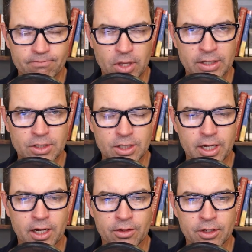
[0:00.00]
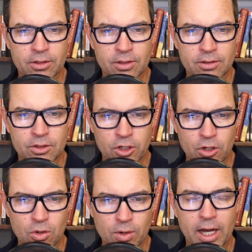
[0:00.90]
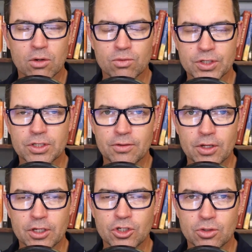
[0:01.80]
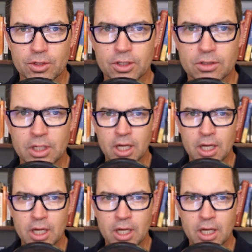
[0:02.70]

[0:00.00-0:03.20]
That's how they'll know how risky the issue is.